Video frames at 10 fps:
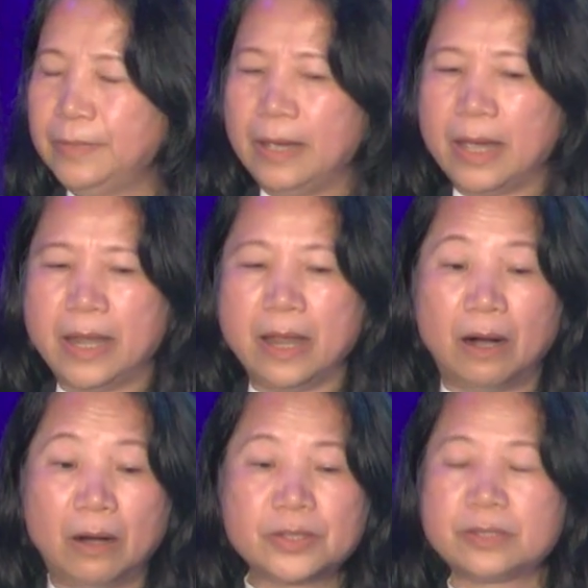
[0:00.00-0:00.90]
and it
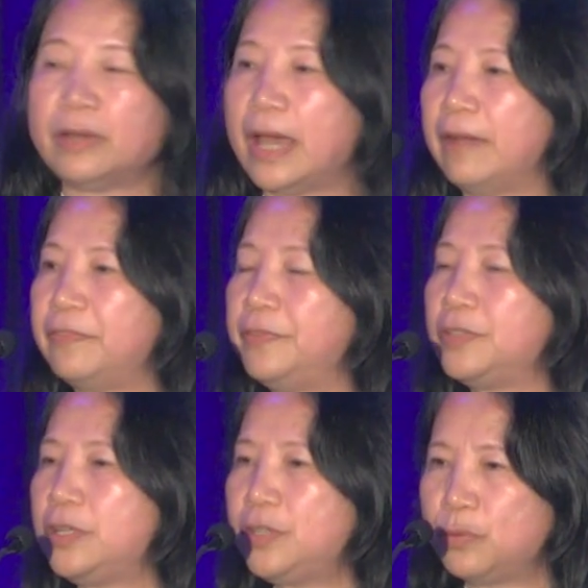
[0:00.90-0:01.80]
also have
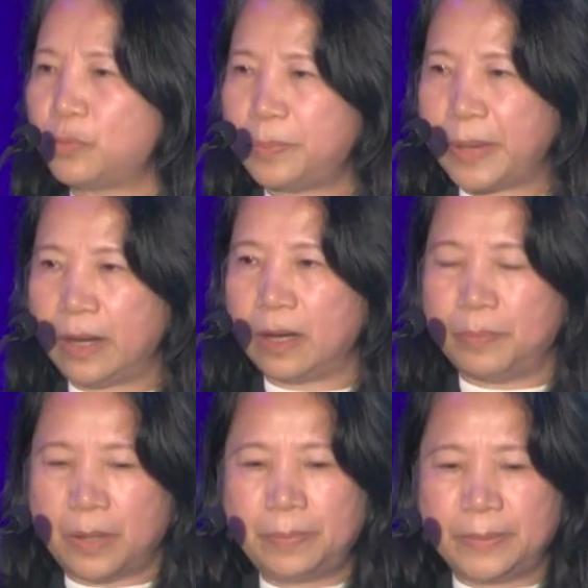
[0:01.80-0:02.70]
tissue repair
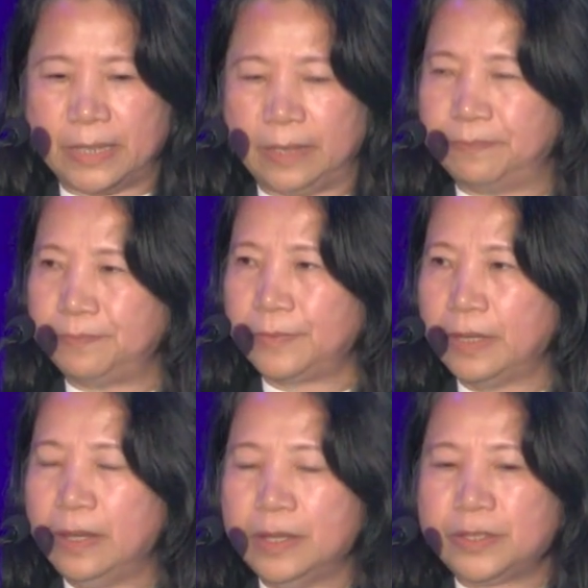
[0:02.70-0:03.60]
property.
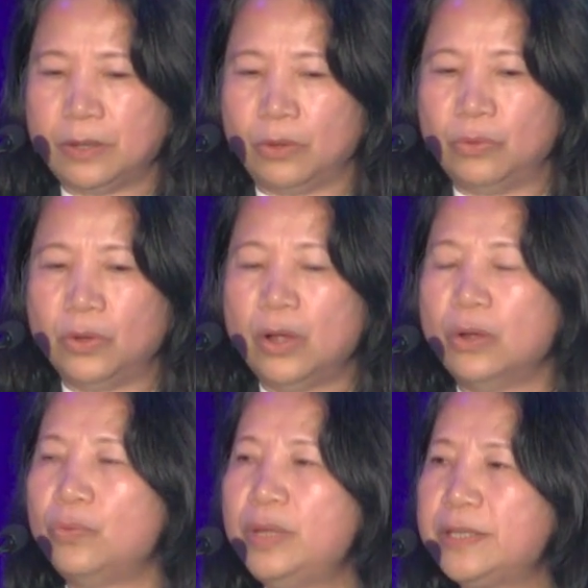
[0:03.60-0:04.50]
So
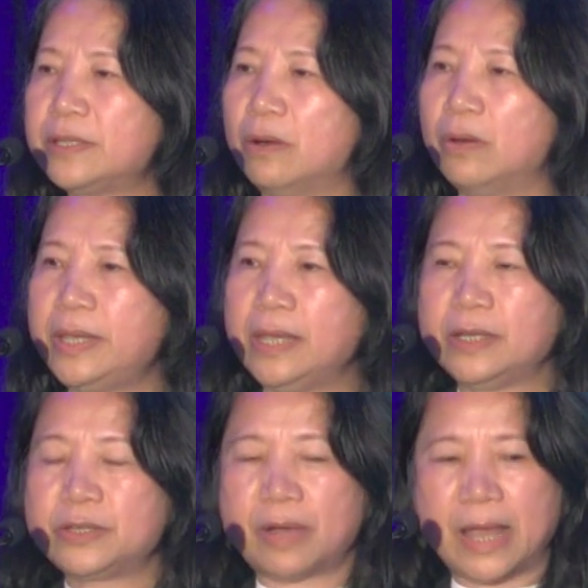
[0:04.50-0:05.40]
we saw in
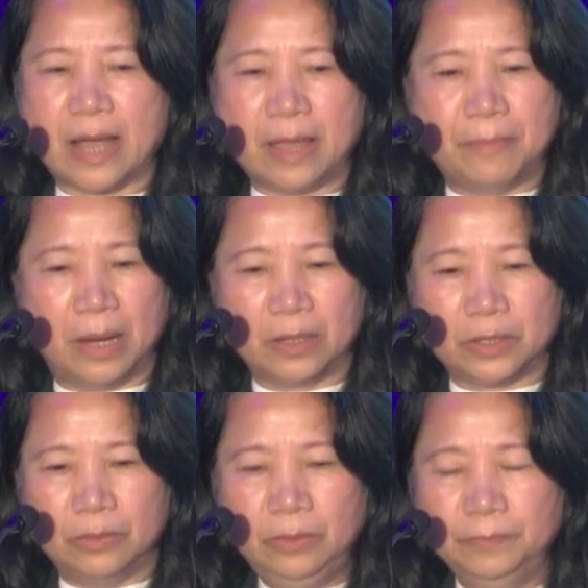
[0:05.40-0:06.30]
dry eye model,